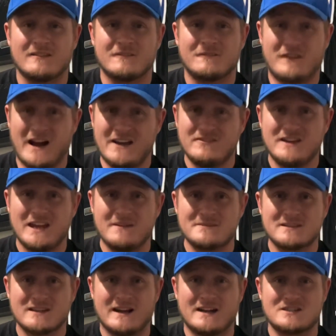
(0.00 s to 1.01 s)
Five
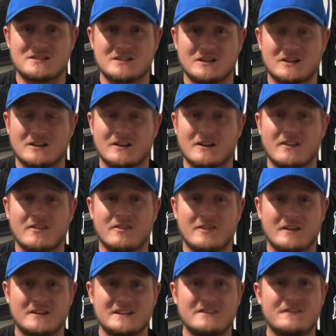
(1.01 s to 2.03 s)
games last year,
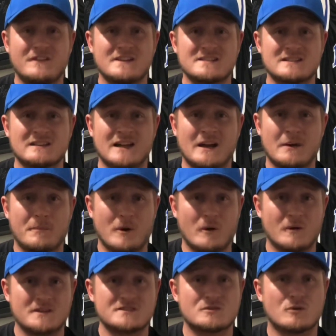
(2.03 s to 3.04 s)
their defense let
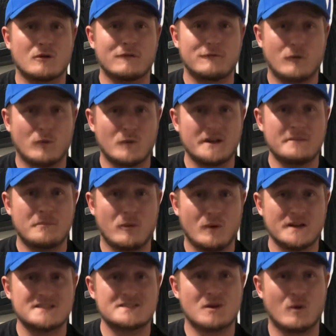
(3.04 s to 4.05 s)
opponents score 40
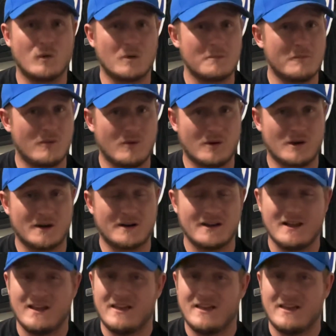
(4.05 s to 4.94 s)
points or more.